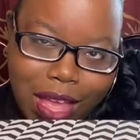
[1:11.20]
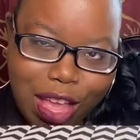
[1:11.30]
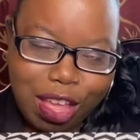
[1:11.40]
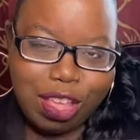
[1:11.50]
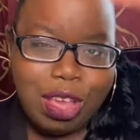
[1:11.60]

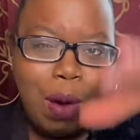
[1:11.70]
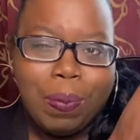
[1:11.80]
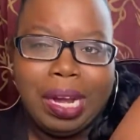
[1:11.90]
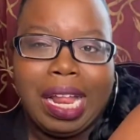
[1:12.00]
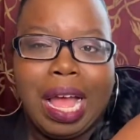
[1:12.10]
you open
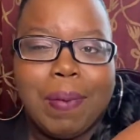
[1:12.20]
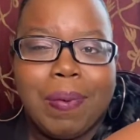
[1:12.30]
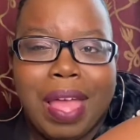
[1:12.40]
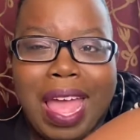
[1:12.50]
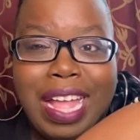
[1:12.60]
it up
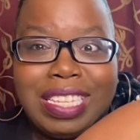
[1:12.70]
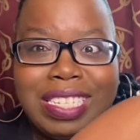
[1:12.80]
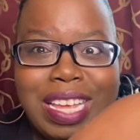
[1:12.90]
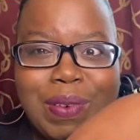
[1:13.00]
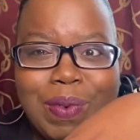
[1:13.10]
and
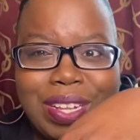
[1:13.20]
see what's